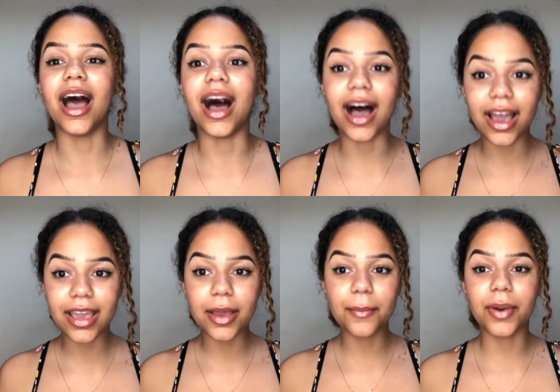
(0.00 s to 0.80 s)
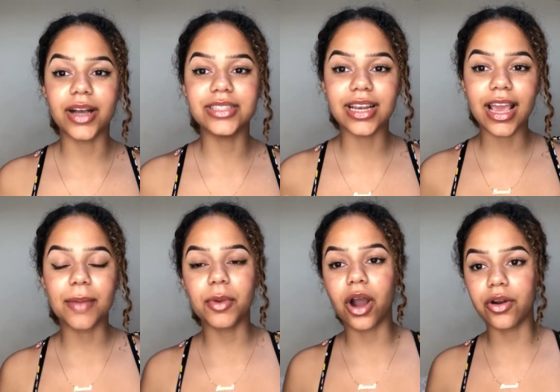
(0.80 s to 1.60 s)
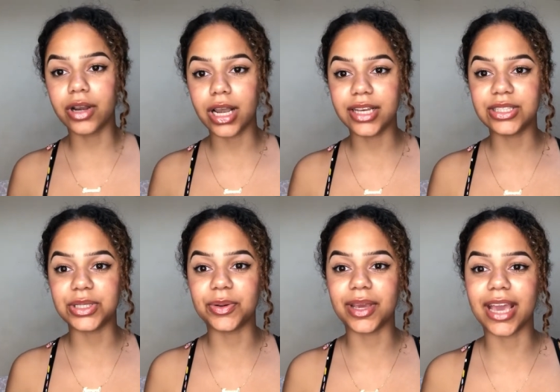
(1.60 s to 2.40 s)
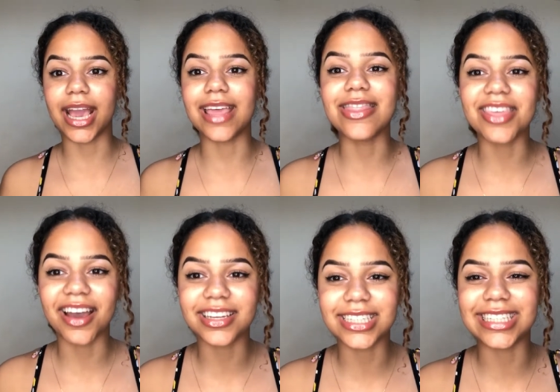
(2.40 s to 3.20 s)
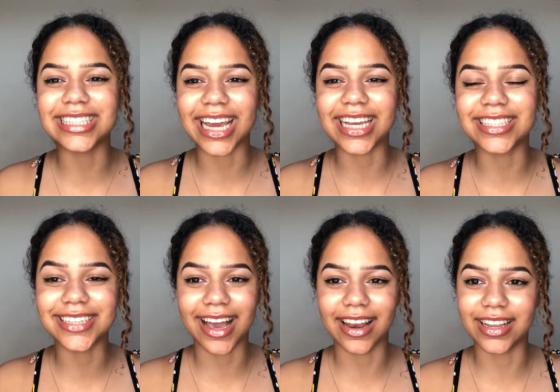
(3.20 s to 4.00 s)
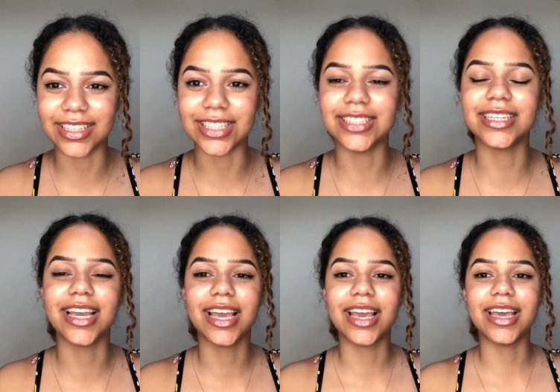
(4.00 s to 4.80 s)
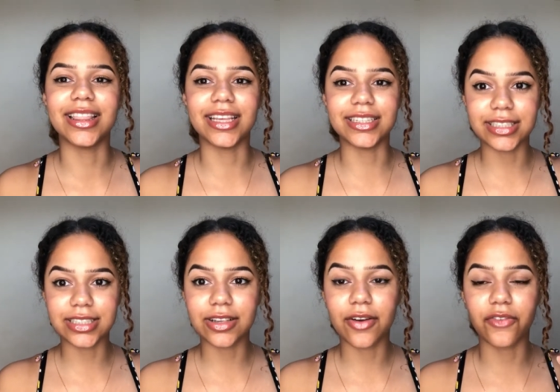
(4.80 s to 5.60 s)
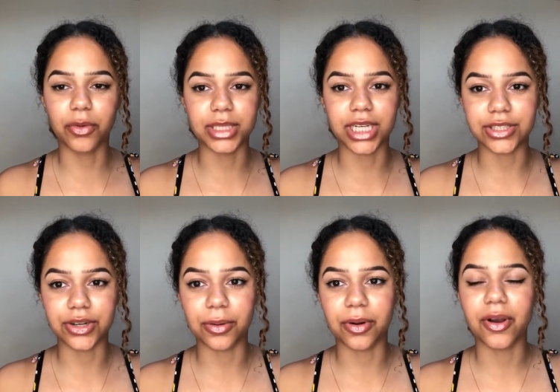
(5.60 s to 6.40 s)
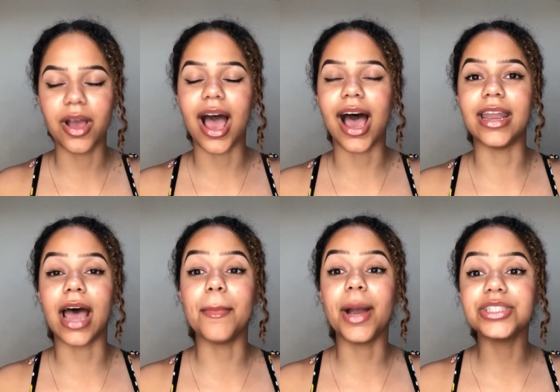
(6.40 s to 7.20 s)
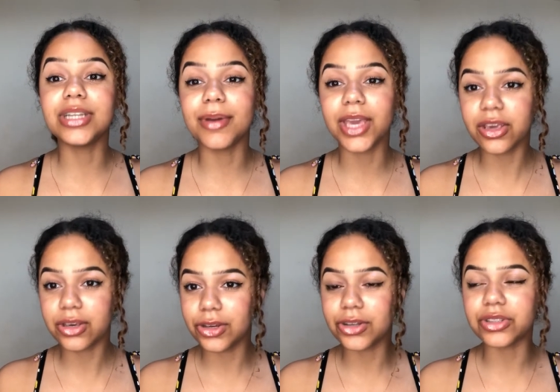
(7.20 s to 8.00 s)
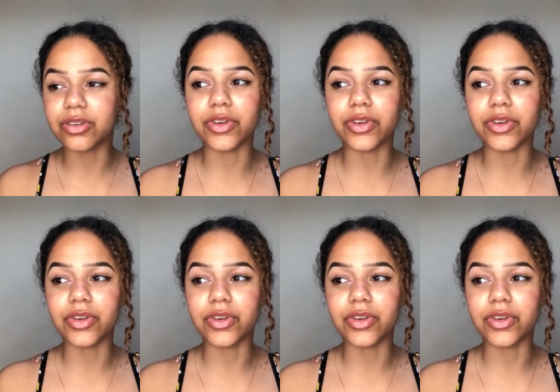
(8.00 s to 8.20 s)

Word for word: I personally am currently doing a 30-day challenge. This is from TikTok and I'm actually making a YouTube